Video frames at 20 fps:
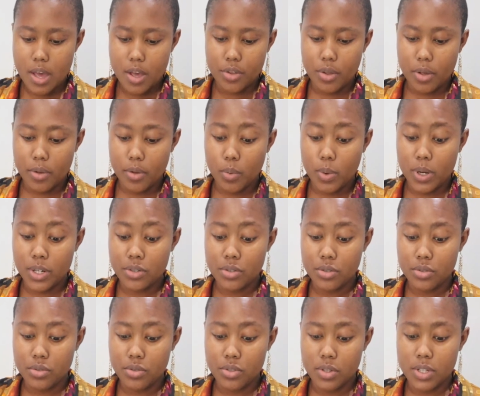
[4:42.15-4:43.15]
So I want
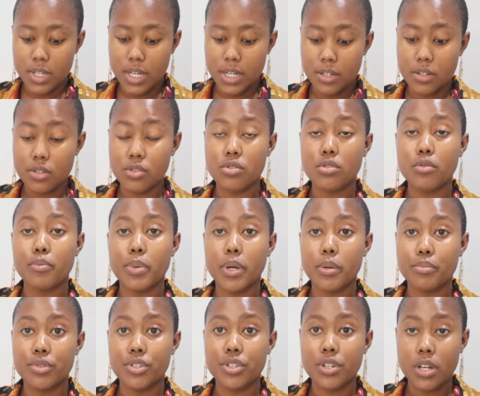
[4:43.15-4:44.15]
to send it to
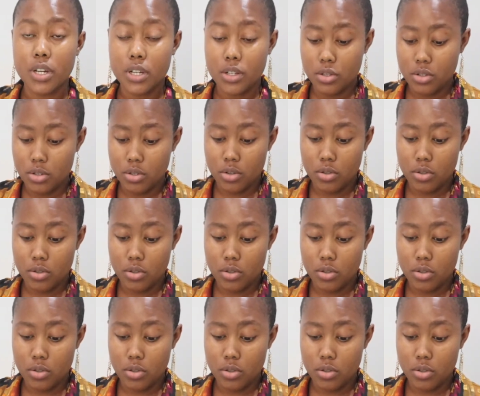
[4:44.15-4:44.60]
Babushka.